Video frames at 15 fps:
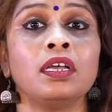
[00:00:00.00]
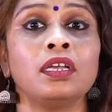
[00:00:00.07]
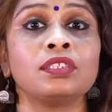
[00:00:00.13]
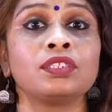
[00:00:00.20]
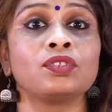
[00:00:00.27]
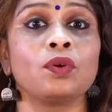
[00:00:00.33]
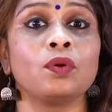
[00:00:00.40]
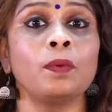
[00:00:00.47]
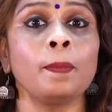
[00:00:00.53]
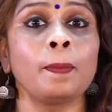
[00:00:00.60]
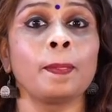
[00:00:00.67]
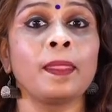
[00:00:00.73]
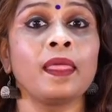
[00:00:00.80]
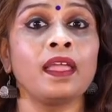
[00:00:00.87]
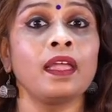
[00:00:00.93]
So,
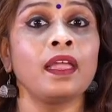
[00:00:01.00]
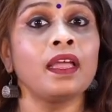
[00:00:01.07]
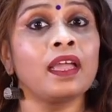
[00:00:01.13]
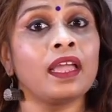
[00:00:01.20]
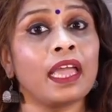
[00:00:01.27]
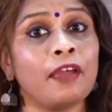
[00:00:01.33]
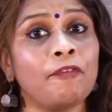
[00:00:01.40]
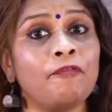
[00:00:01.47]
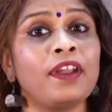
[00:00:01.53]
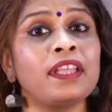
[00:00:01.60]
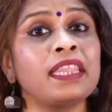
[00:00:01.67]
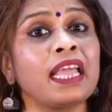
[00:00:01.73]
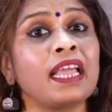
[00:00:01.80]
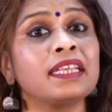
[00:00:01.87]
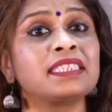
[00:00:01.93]

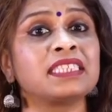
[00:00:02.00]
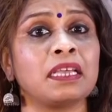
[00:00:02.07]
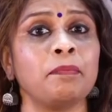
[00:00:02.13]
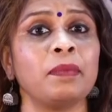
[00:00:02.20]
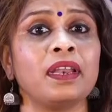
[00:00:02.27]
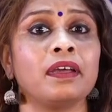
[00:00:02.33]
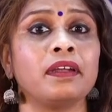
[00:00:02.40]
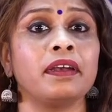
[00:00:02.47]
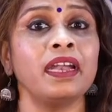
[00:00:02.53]
everything is similar.